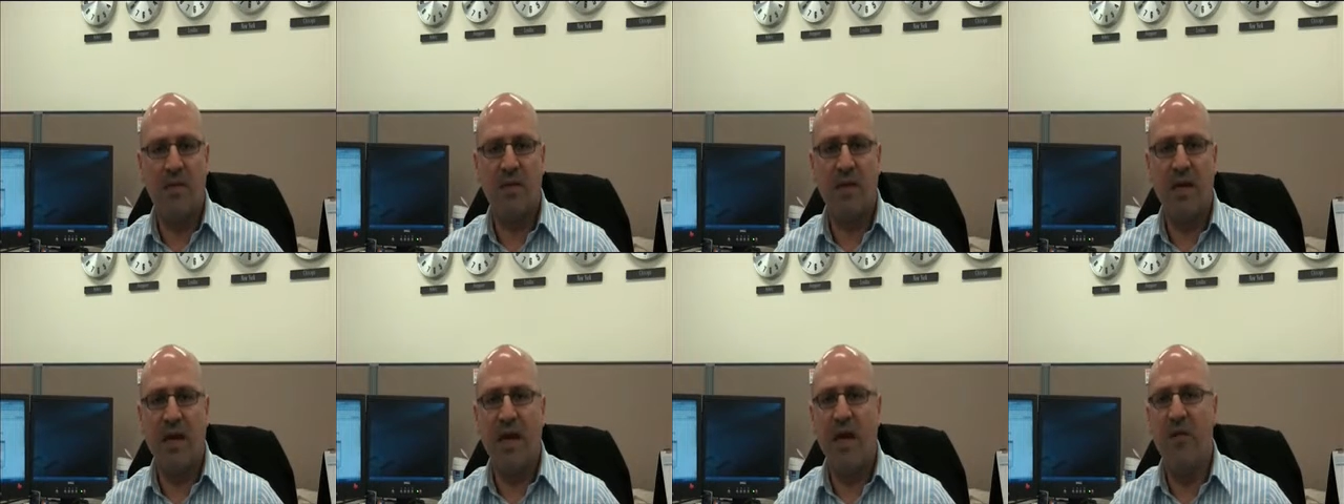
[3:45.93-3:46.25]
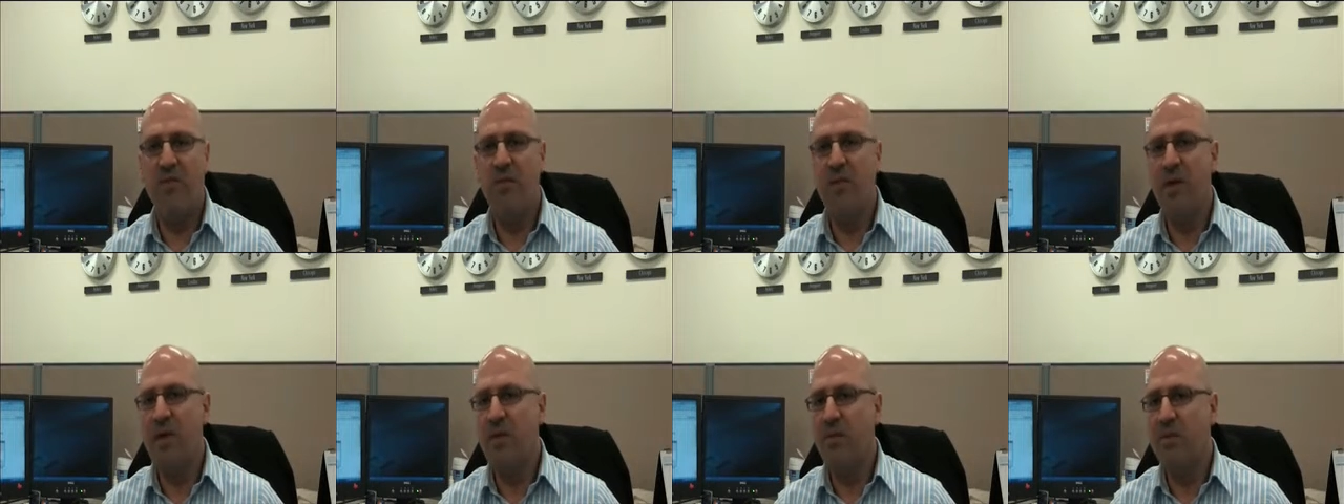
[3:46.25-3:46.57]
They
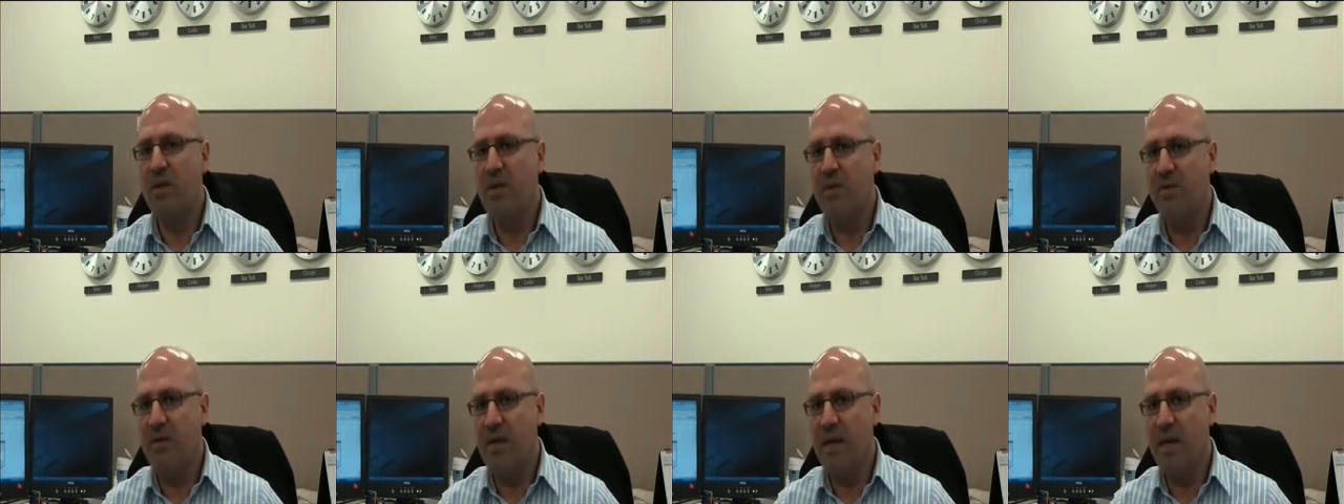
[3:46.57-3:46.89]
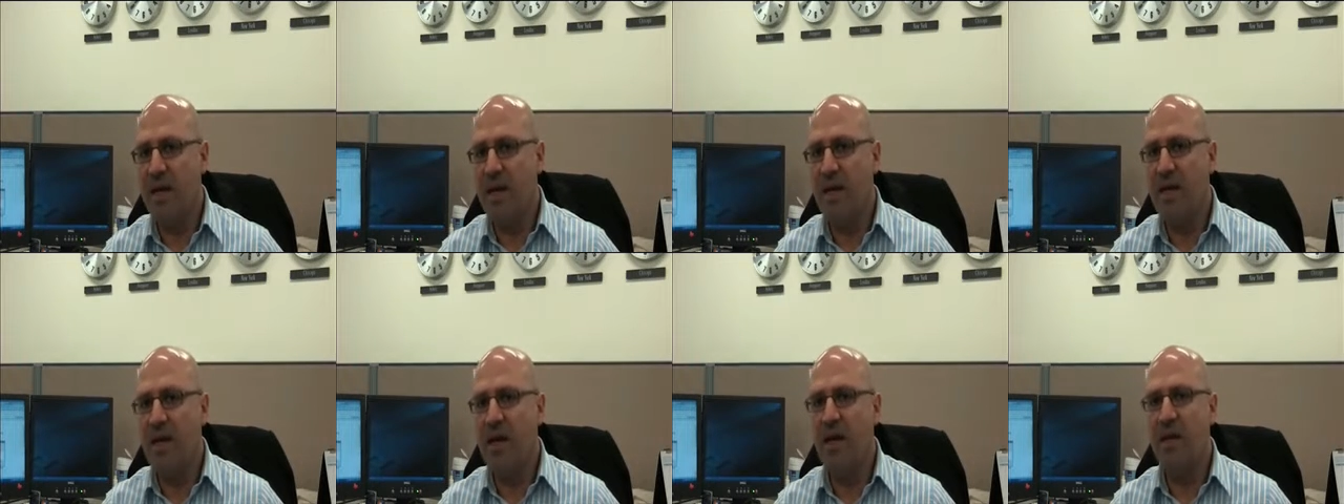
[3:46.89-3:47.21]
have been a bit of a
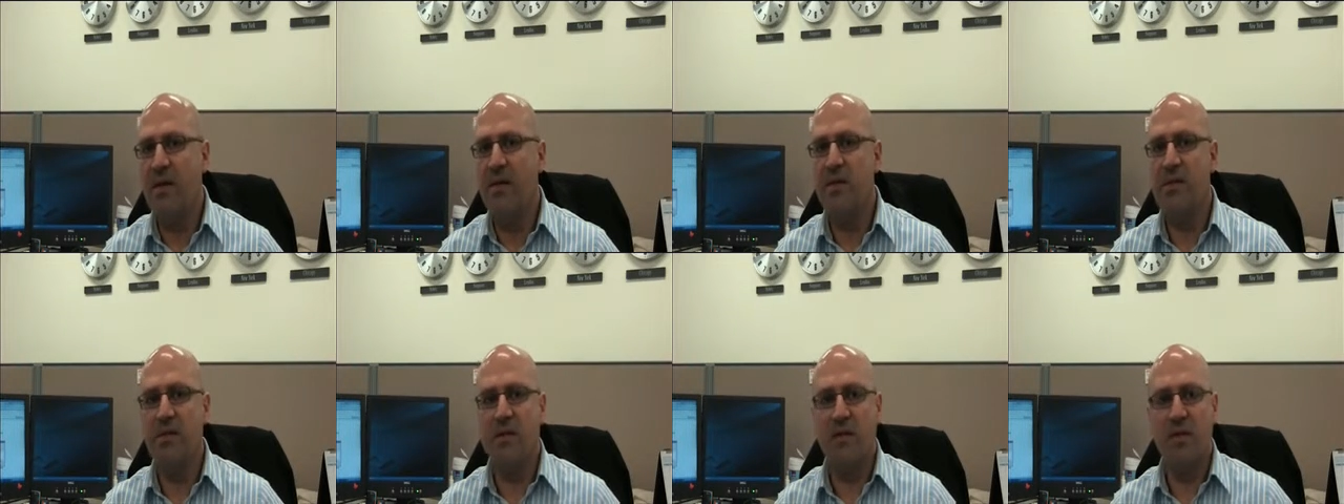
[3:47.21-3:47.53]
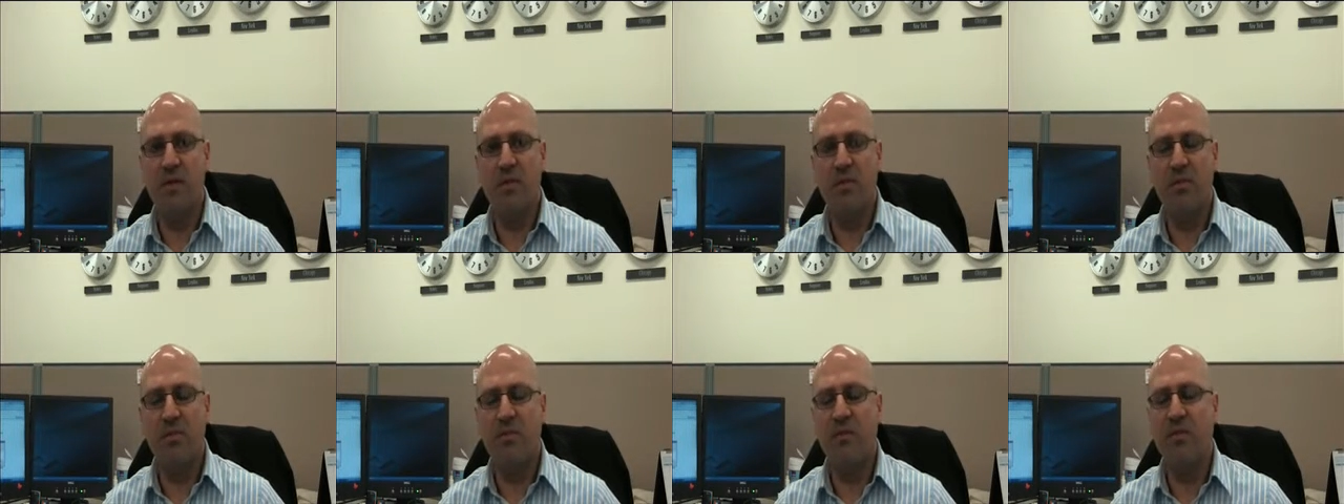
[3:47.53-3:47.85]
laggard in
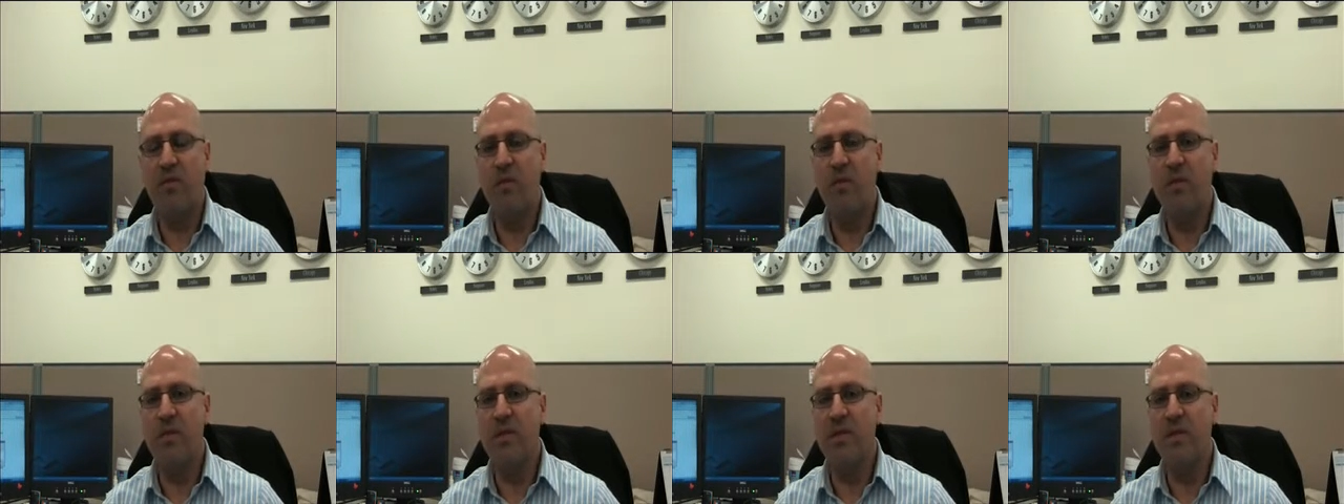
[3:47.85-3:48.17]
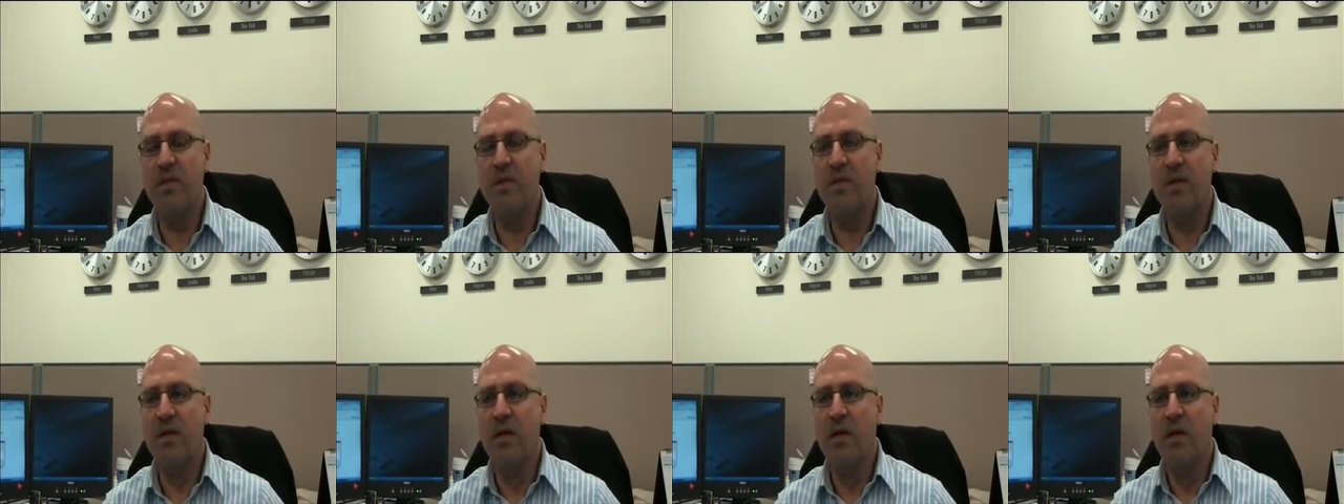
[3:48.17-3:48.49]
terms of
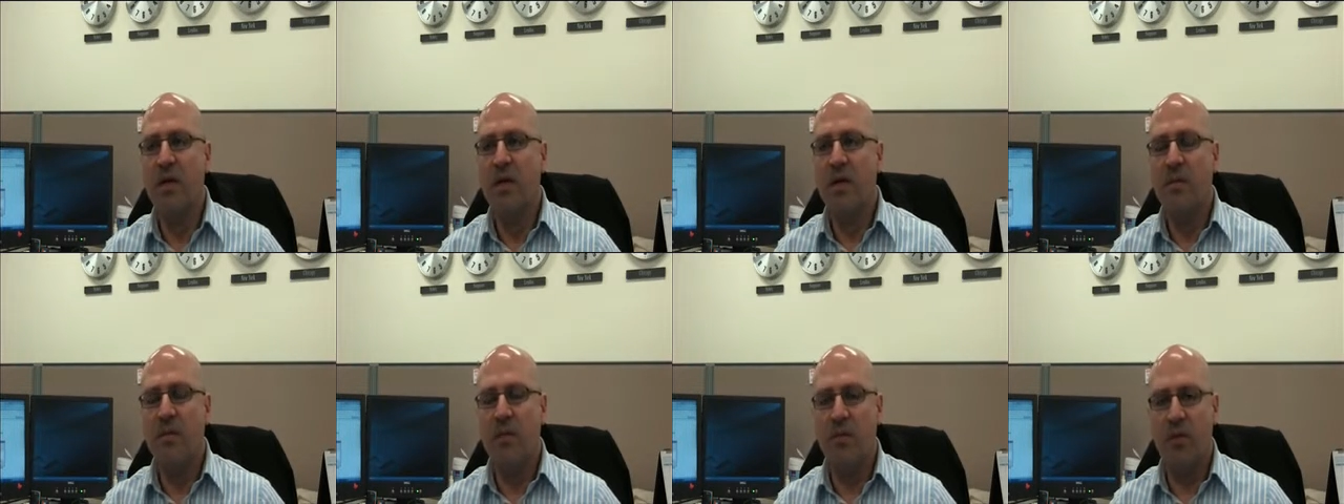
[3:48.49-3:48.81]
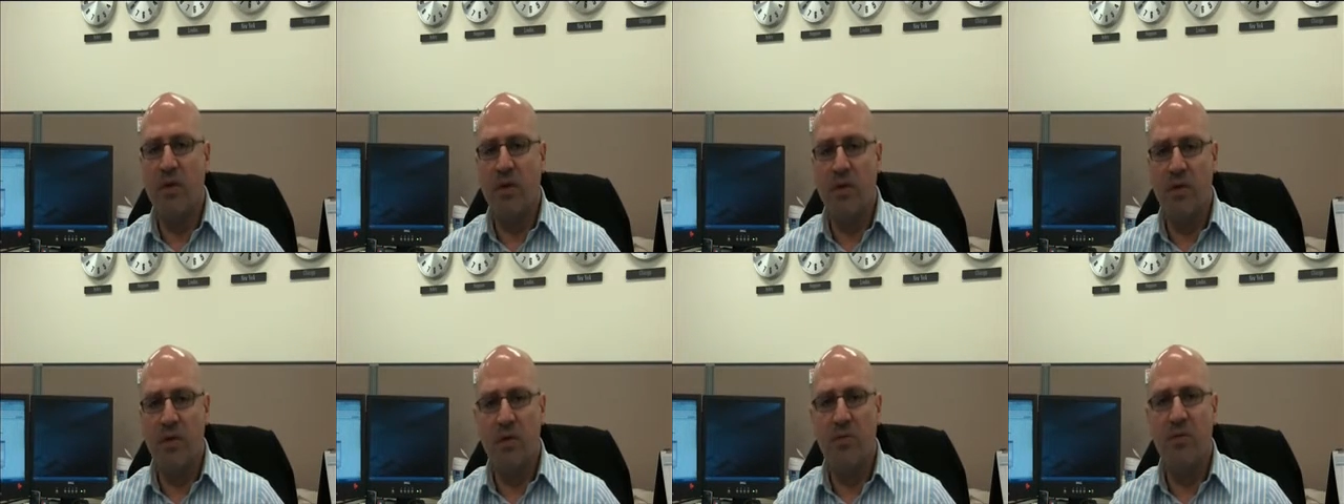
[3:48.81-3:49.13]
performance, but
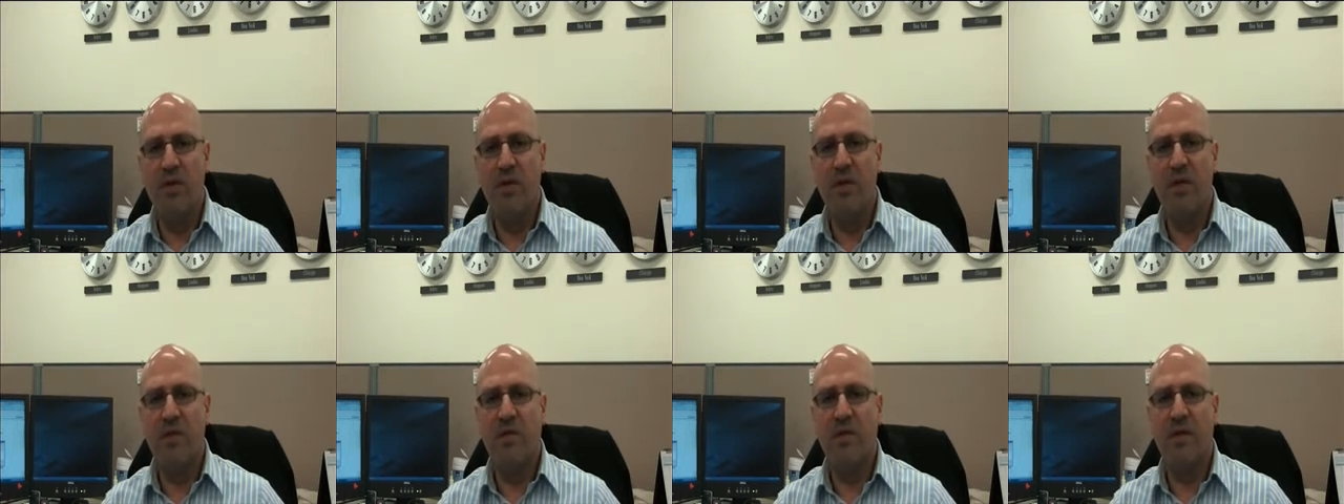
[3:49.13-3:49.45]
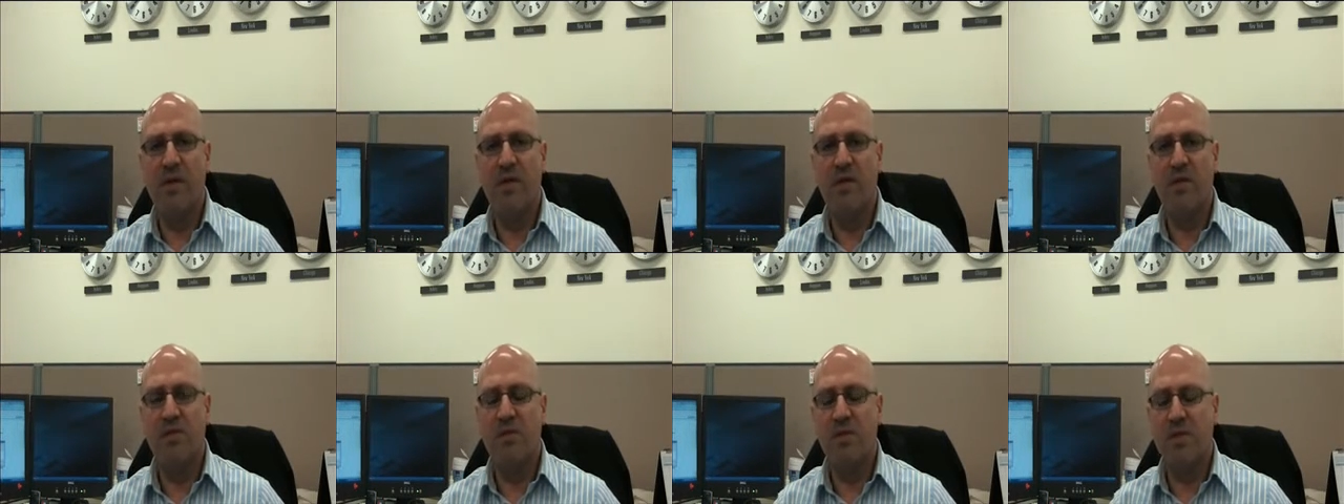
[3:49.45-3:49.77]
we do believe
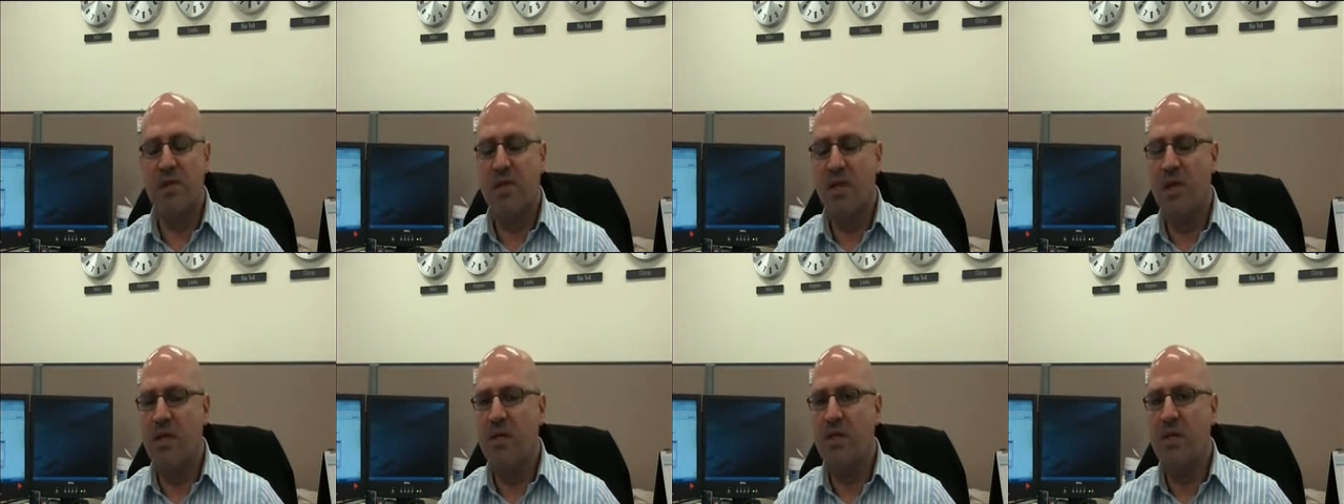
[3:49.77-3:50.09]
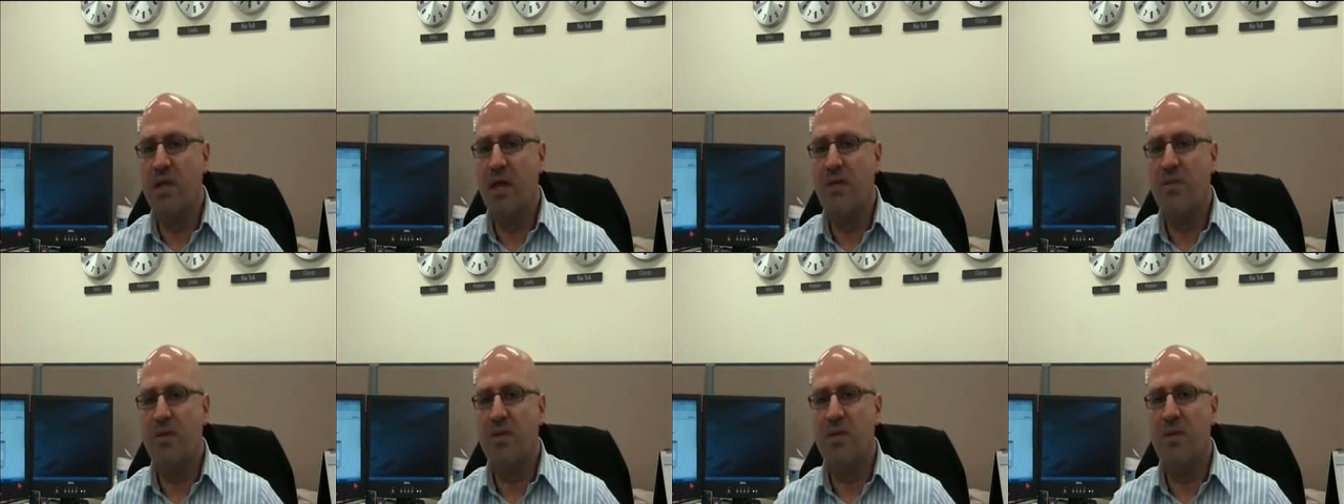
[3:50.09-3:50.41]
there's
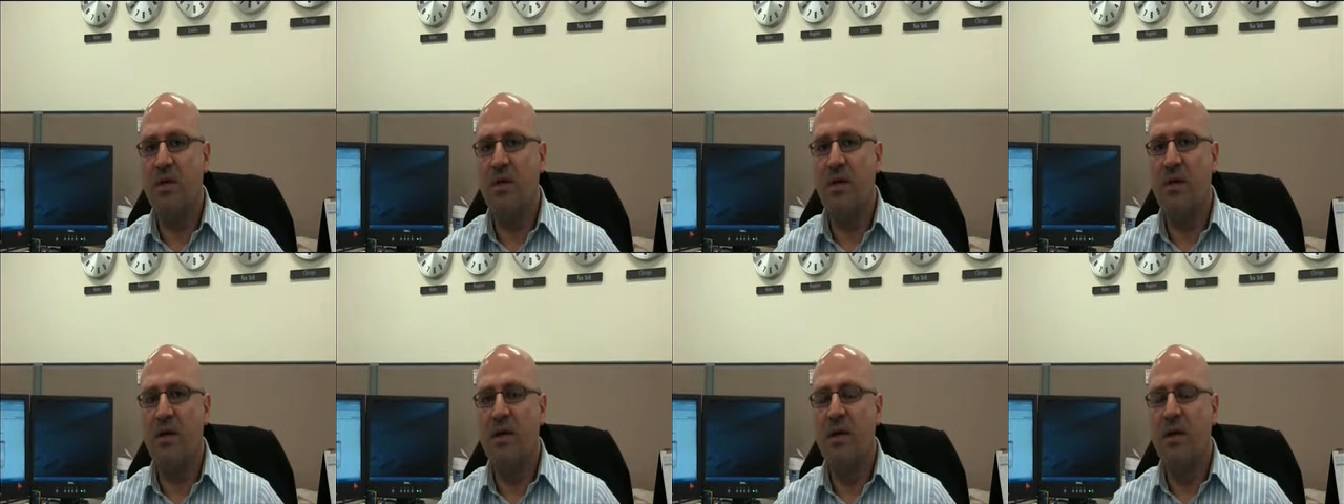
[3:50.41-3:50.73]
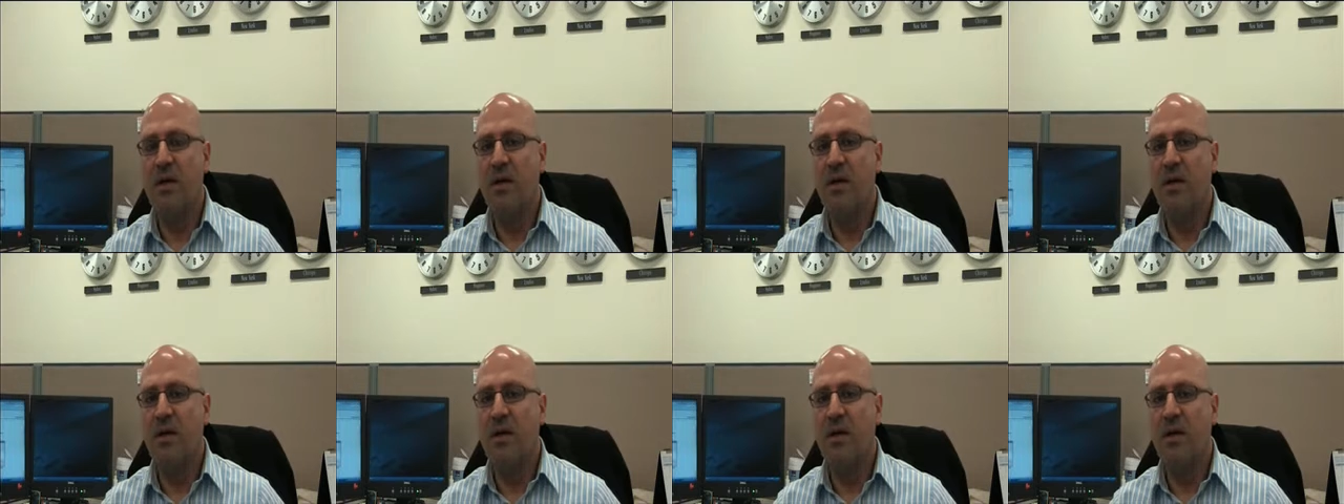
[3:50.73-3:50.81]
substantial upside